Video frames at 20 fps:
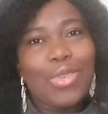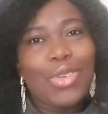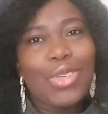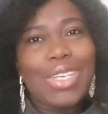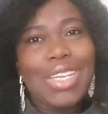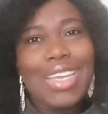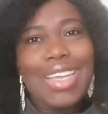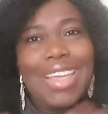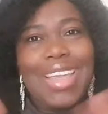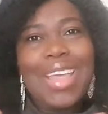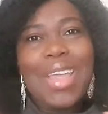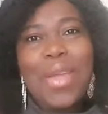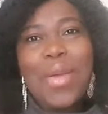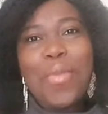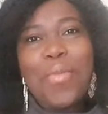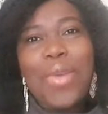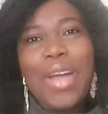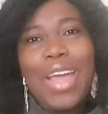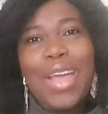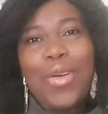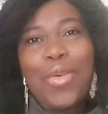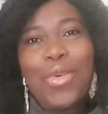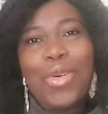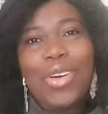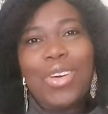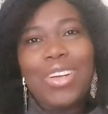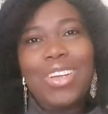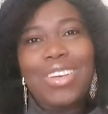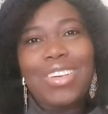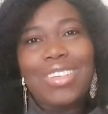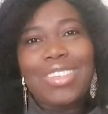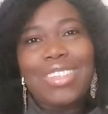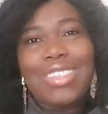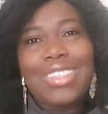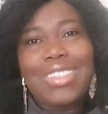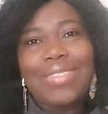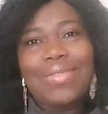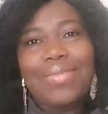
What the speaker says: your day. Bye, warriors.